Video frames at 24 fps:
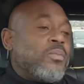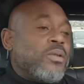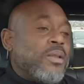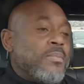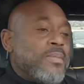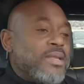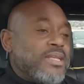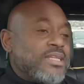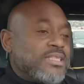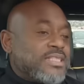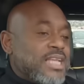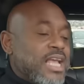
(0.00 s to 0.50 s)

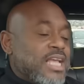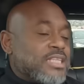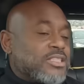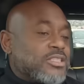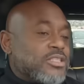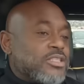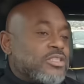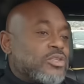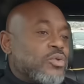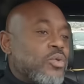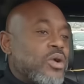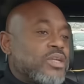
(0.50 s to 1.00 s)
let me just ask
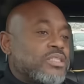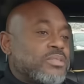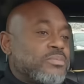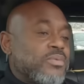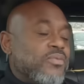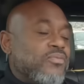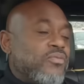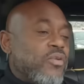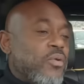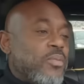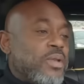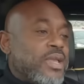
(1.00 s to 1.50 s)
you this question
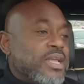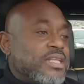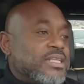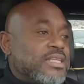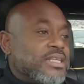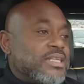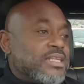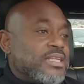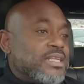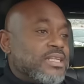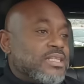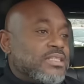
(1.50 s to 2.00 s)
before we get
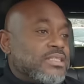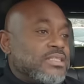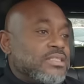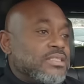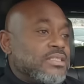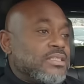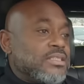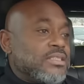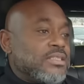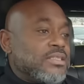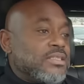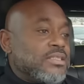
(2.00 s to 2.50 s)
to the list.
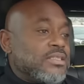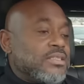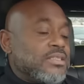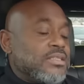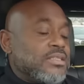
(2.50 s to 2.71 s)
Okay.